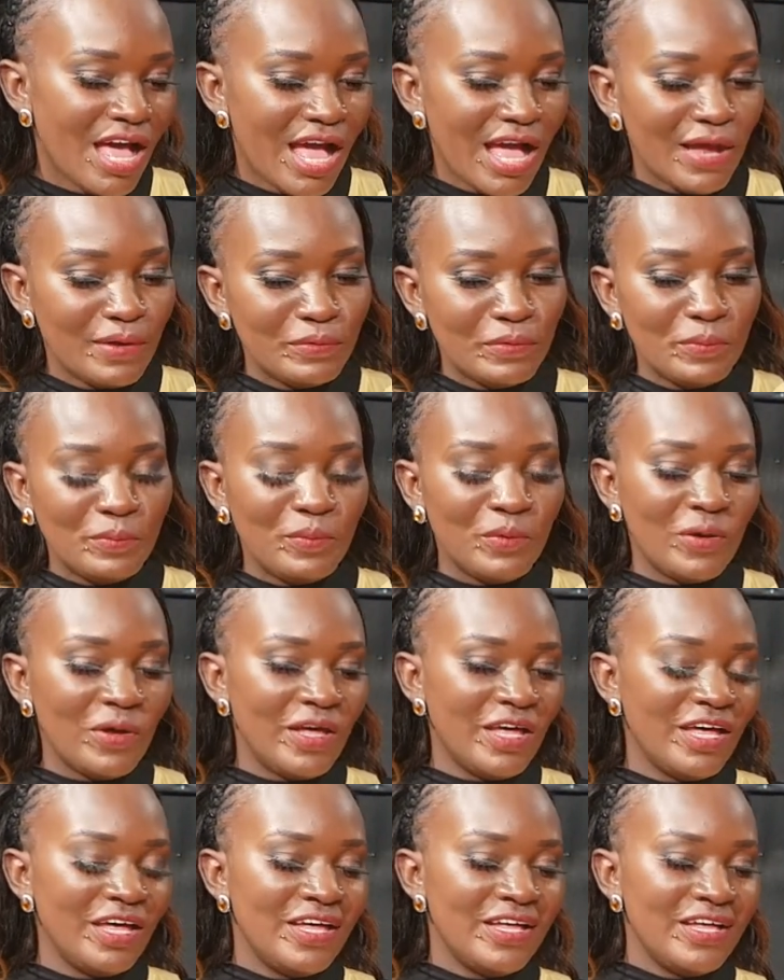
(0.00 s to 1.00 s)
Arrow
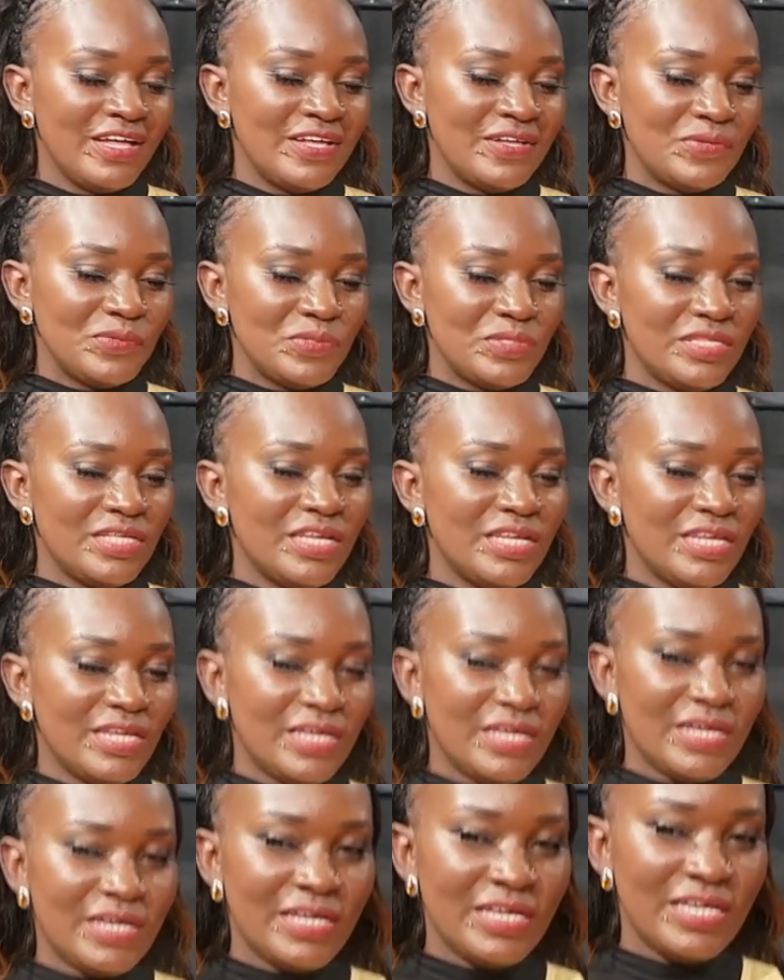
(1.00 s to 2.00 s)
Bwoy. Then uh,